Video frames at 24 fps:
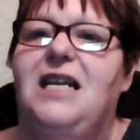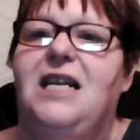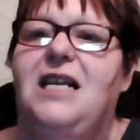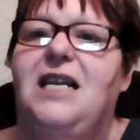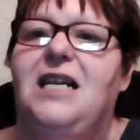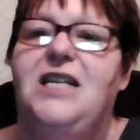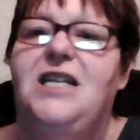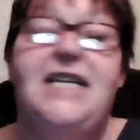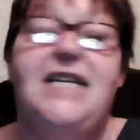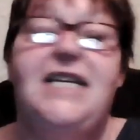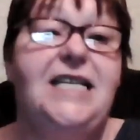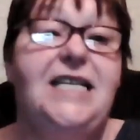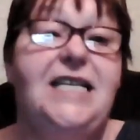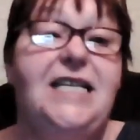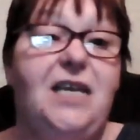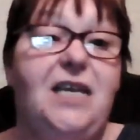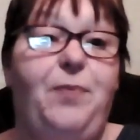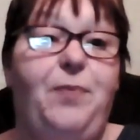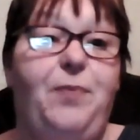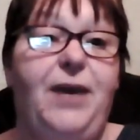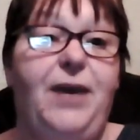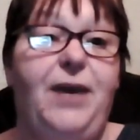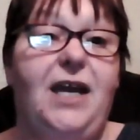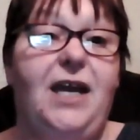
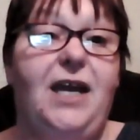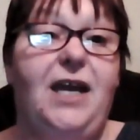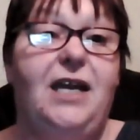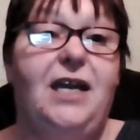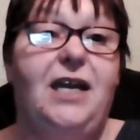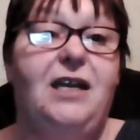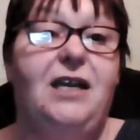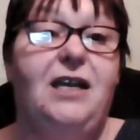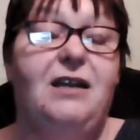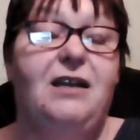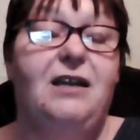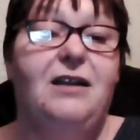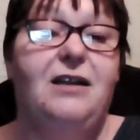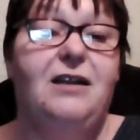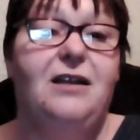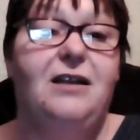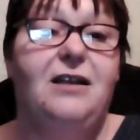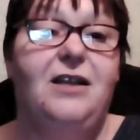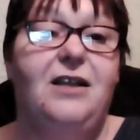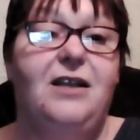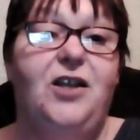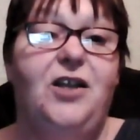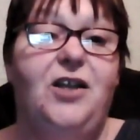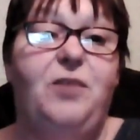TCP,
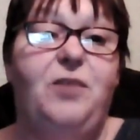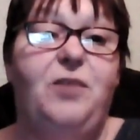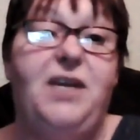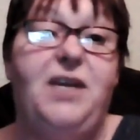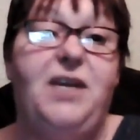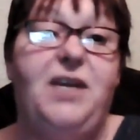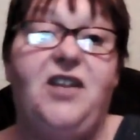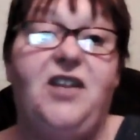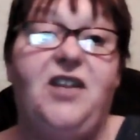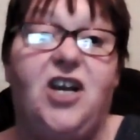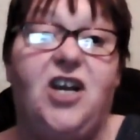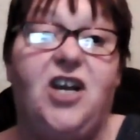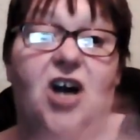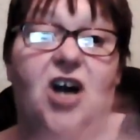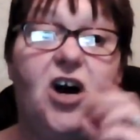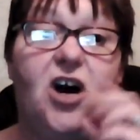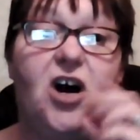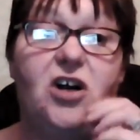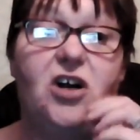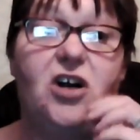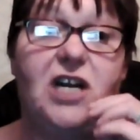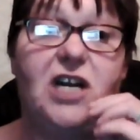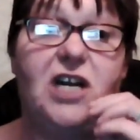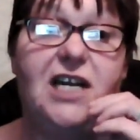you mean the
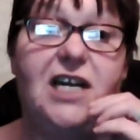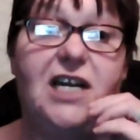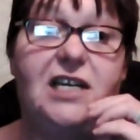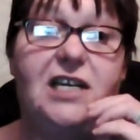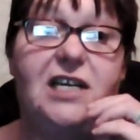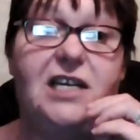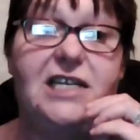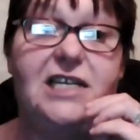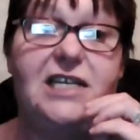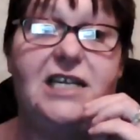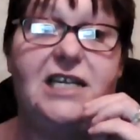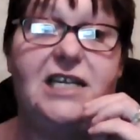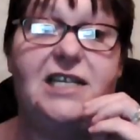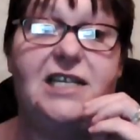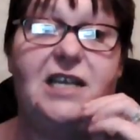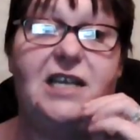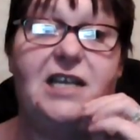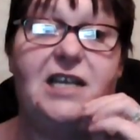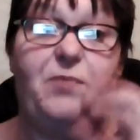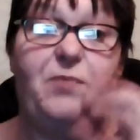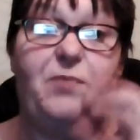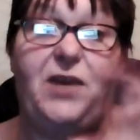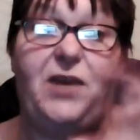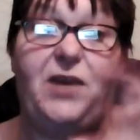gargling
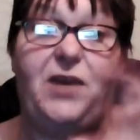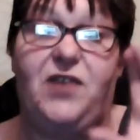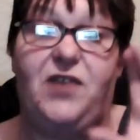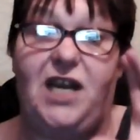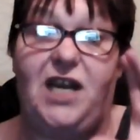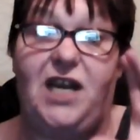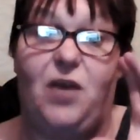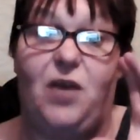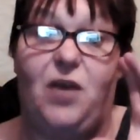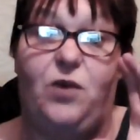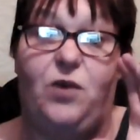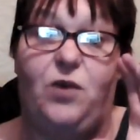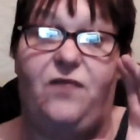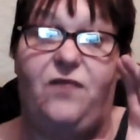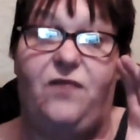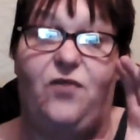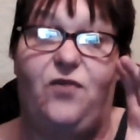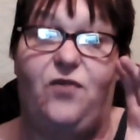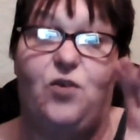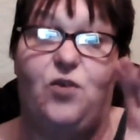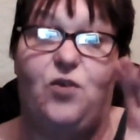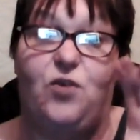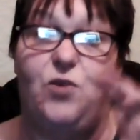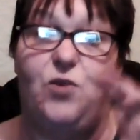TCP, the liquid
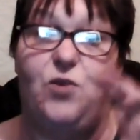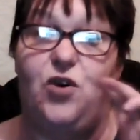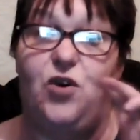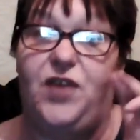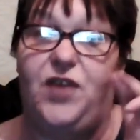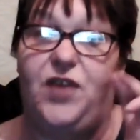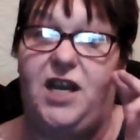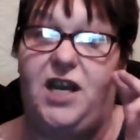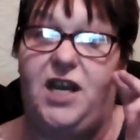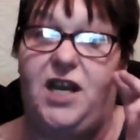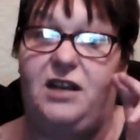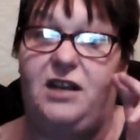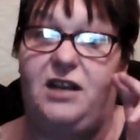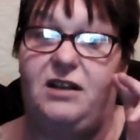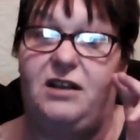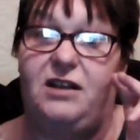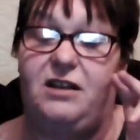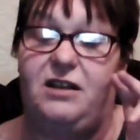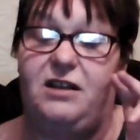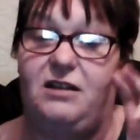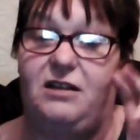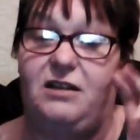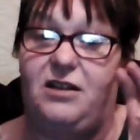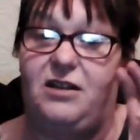form, or
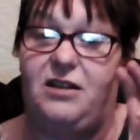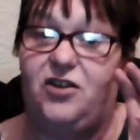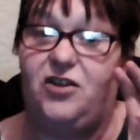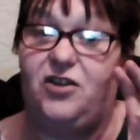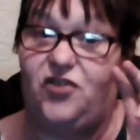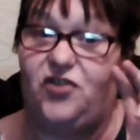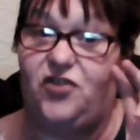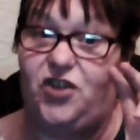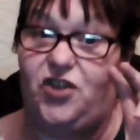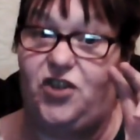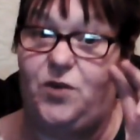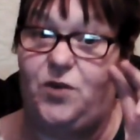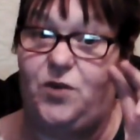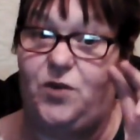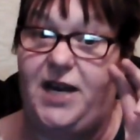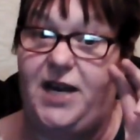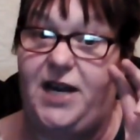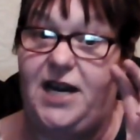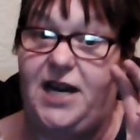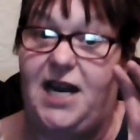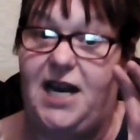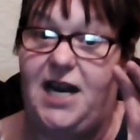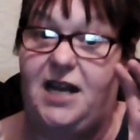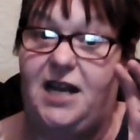because they do it in
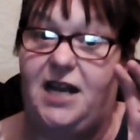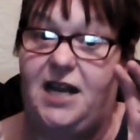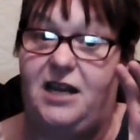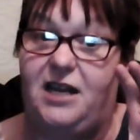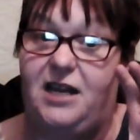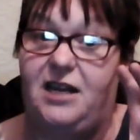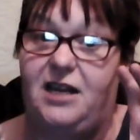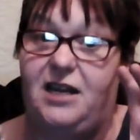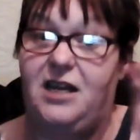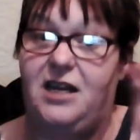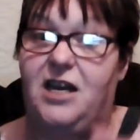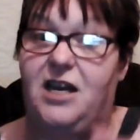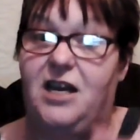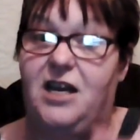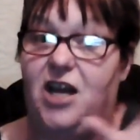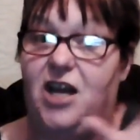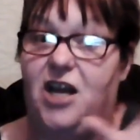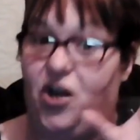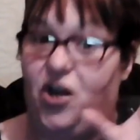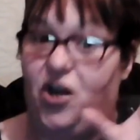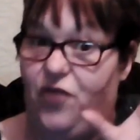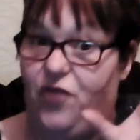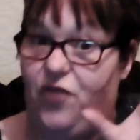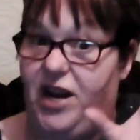like a
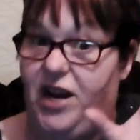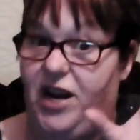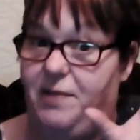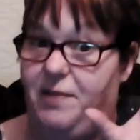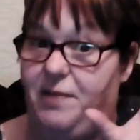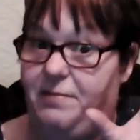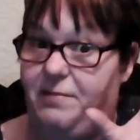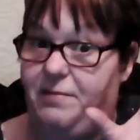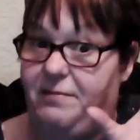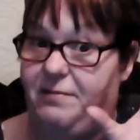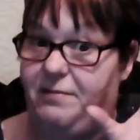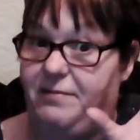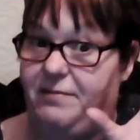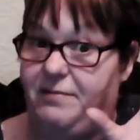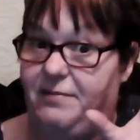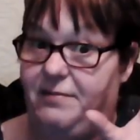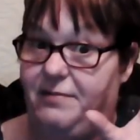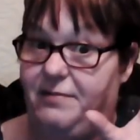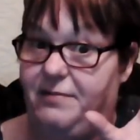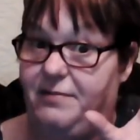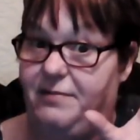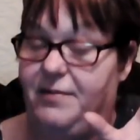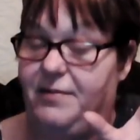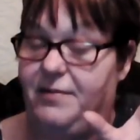cream?
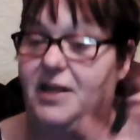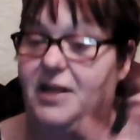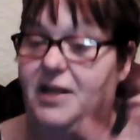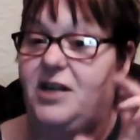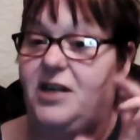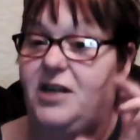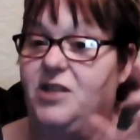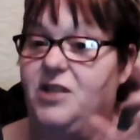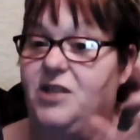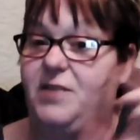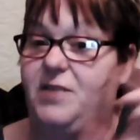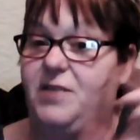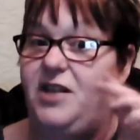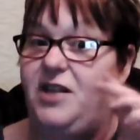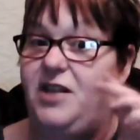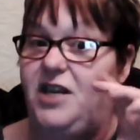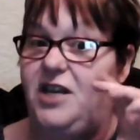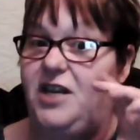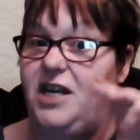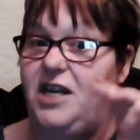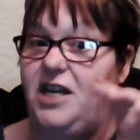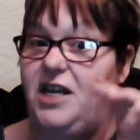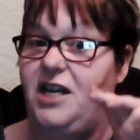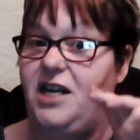You mean
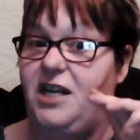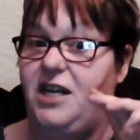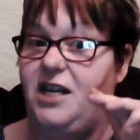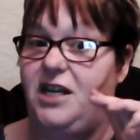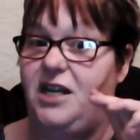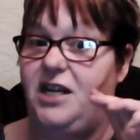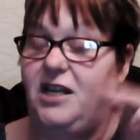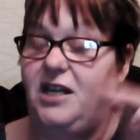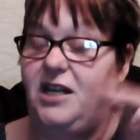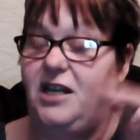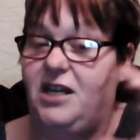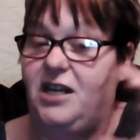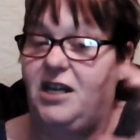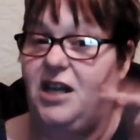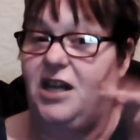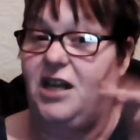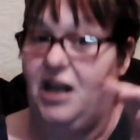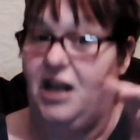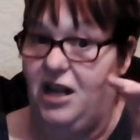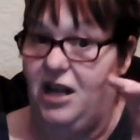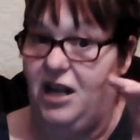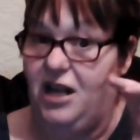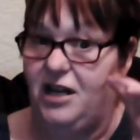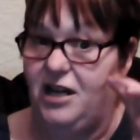the
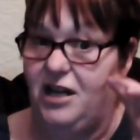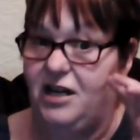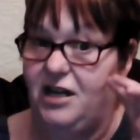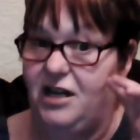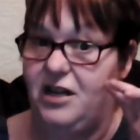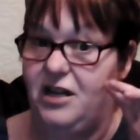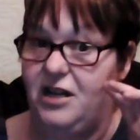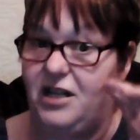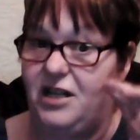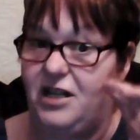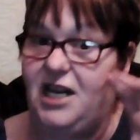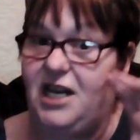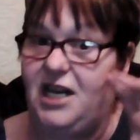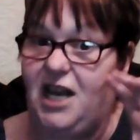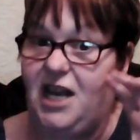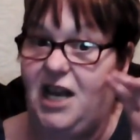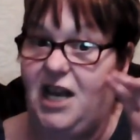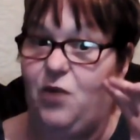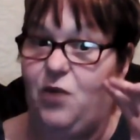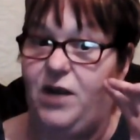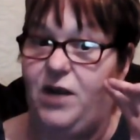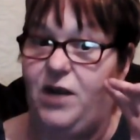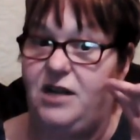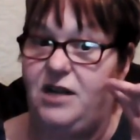
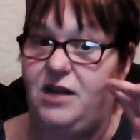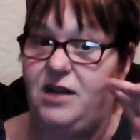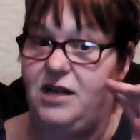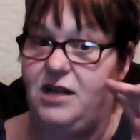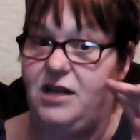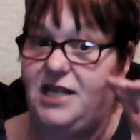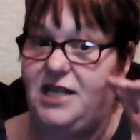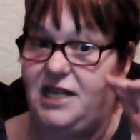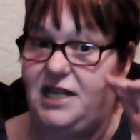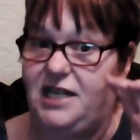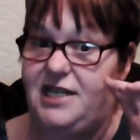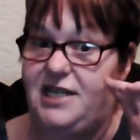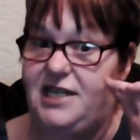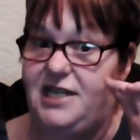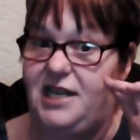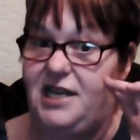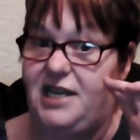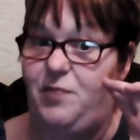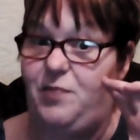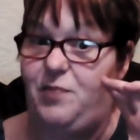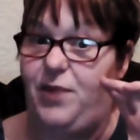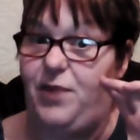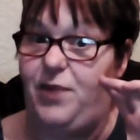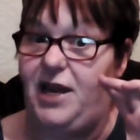liquid
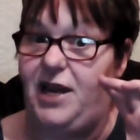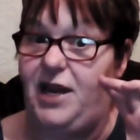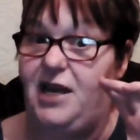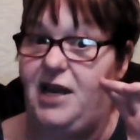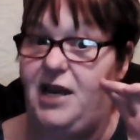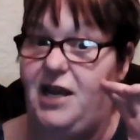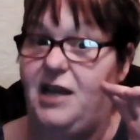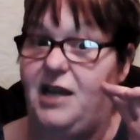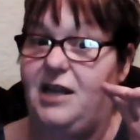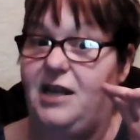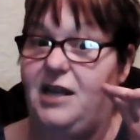TCP?